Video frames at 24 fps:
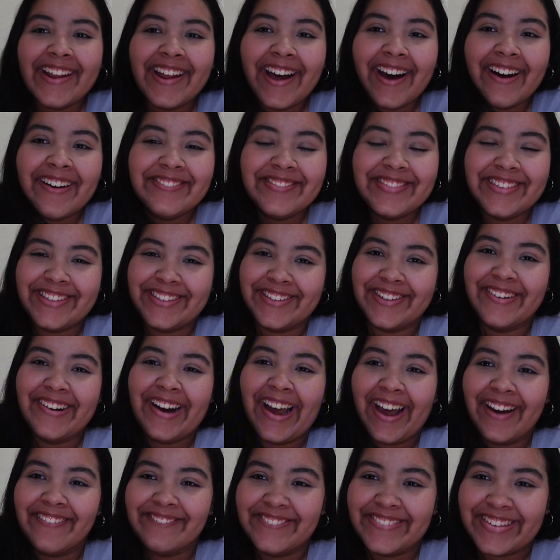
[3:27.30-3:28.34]
I'm so
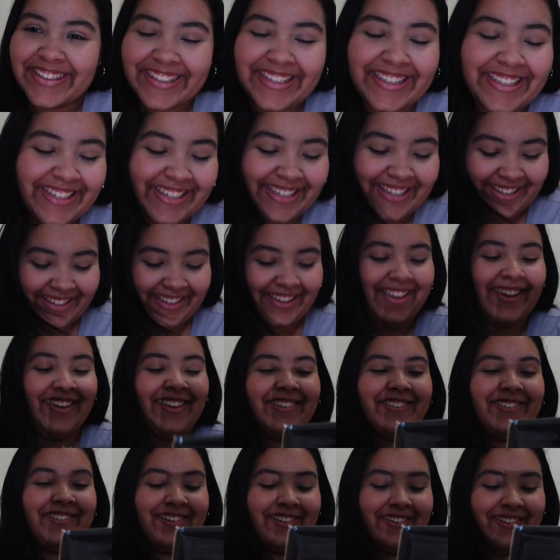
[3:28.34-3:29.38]
happy.
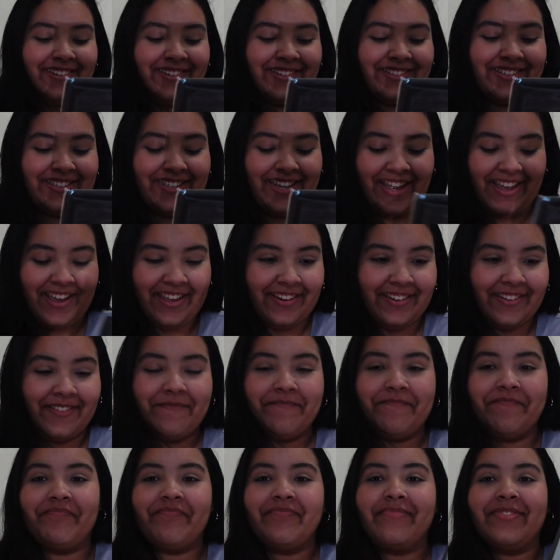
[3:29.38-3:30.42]
You don't understand.
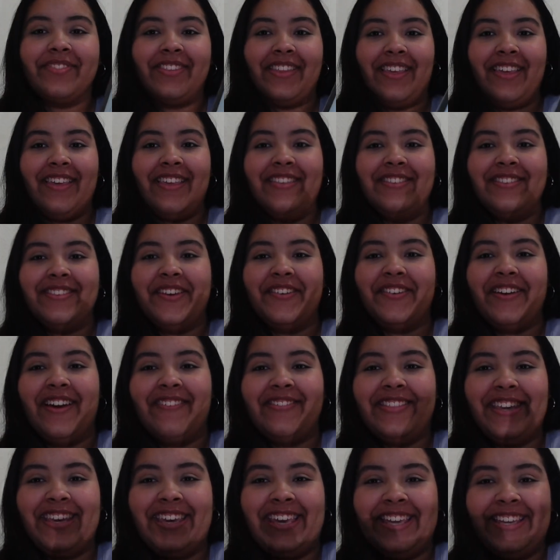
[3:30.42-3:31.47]
So we
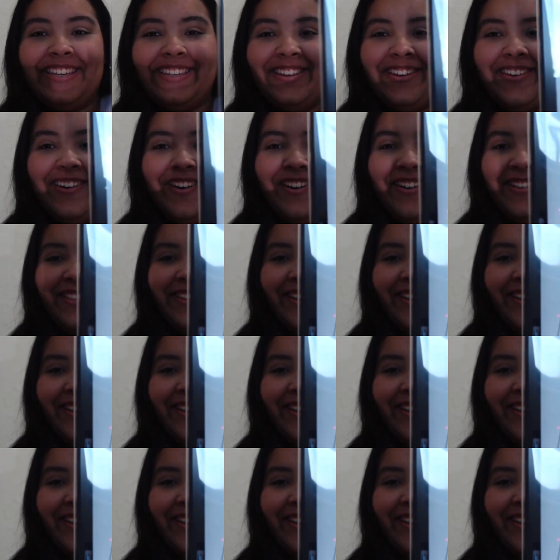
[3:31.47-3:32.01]
have the Kindle.